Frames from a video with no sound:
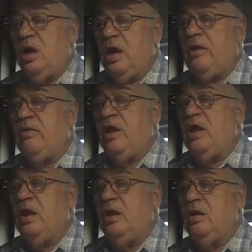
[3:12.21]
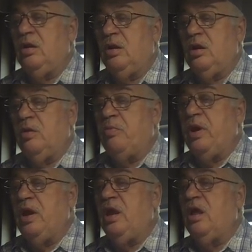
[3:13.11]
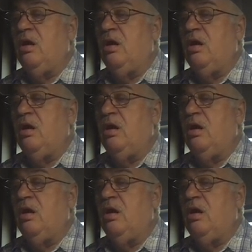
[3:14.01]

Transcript: And then depending